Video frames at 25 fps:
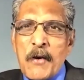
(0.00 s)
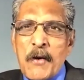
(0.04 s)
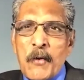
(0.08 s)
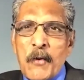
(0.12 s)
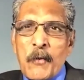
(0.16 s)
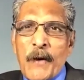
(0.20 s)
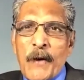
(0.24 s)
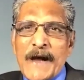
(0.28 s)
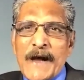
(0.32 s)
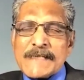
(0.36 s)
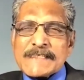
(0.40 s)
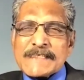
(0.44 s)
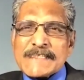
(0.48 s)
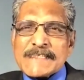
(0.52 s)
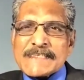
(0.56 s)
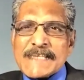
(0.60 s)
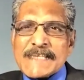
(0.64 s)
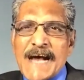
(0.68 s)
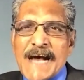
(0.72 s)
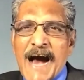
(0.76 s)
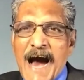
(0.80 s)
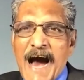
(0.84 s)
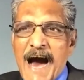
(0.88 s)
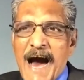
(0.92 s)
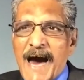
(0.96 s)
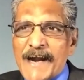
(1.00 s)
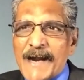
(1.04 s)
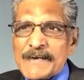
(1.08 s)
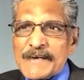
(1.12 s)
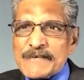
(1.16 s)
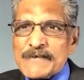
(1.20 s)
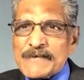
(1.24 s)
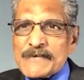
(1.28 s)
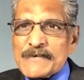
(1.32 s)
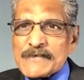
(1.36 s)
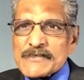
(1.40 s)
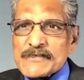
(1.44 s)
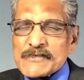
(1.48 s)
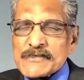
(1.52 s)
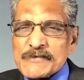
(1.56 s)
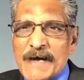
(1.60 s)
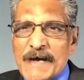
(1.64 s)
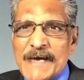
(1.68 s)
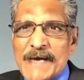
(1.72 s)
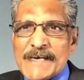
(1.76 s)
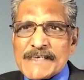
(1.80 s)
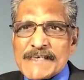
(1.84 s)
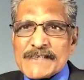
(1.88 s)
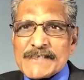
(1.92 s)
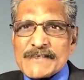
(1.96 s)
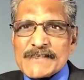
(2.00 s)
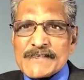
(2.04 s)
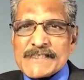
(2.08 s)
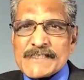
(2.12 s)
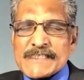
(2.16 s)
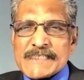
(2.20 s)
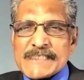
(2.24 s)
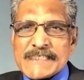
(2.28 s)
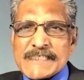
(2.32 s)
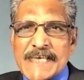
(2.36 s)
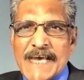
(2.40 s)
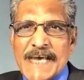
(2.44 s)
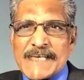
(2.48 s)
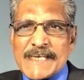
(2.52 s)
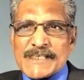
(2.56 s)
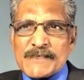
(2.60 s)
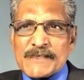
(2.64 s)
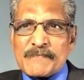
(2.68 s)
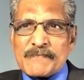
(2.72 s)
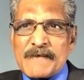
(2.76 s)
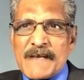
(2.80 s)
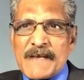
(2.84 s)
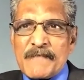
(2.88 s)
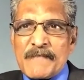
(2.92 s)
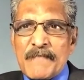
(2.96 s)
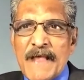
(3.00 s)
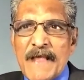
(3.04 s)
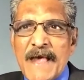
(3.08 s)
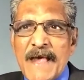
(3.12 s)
What are you trying to say to me?